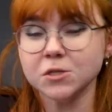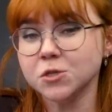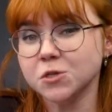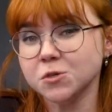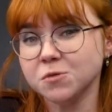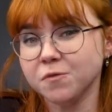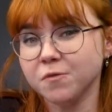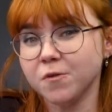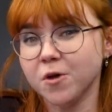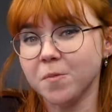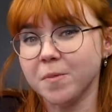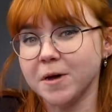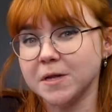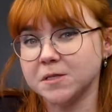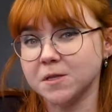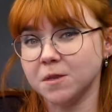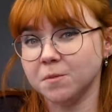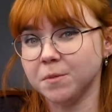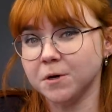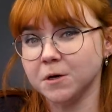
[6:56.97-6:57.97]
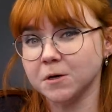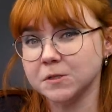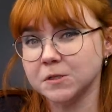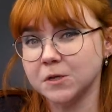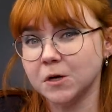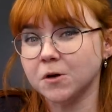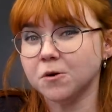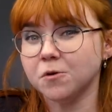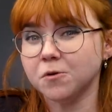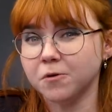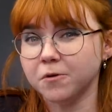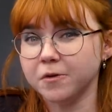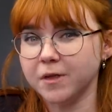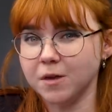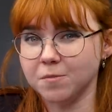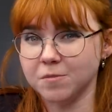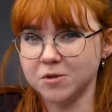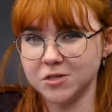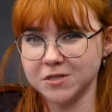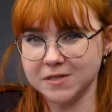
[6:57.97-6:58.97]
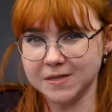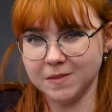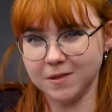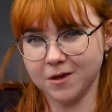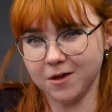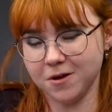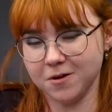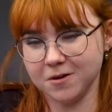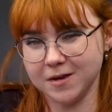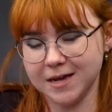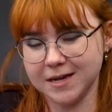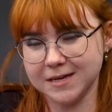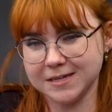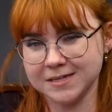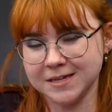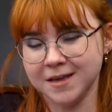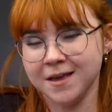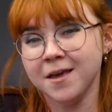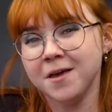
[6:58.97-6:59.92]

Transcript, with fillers: just refer back to the box art or the images in the codex.